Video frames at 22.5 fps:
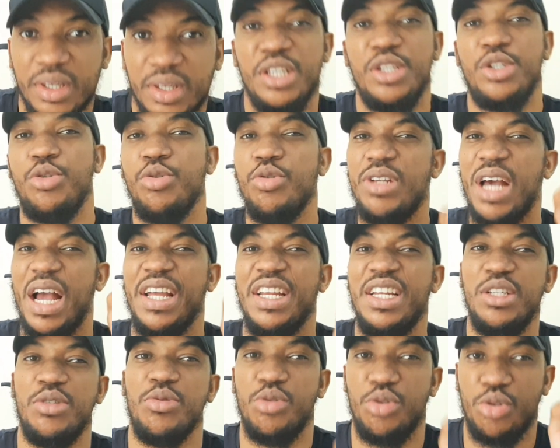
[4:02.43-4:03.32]
It's you that you
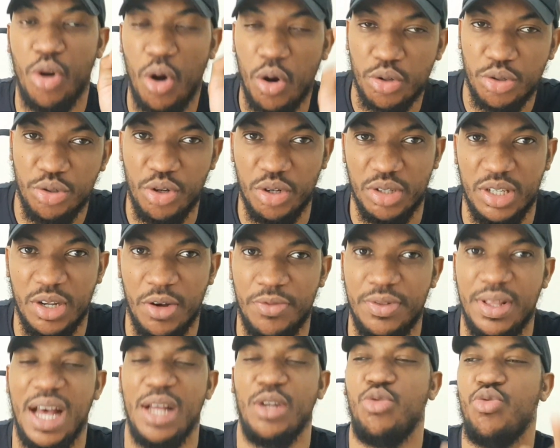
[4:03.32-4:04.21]
need to talk to
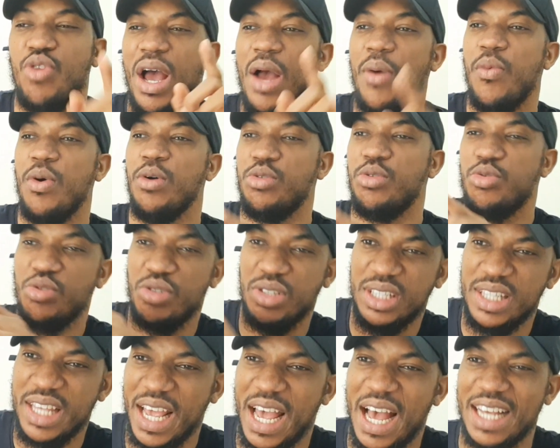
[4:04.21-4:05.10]
yourself that, do I want to
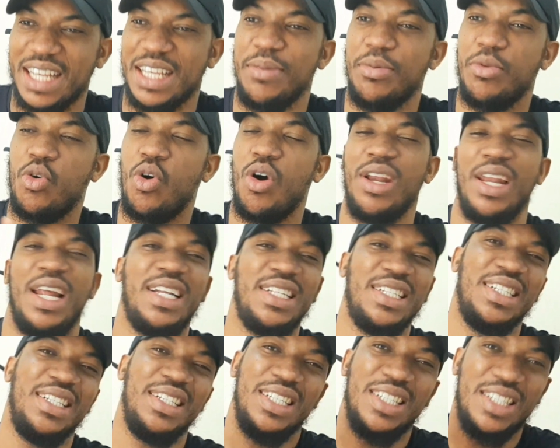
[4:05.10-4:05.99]
stay and keep
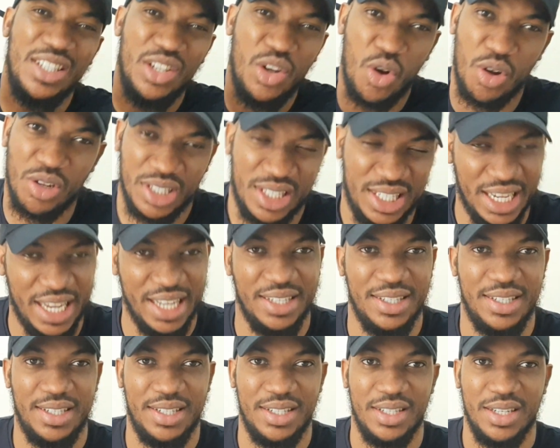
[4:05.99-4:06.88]
collecting this
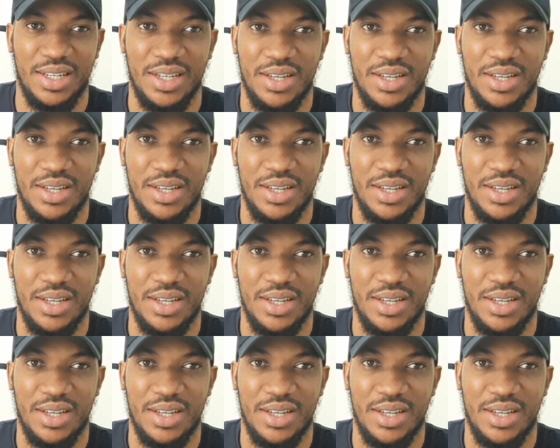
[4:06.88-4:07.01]
nonsense?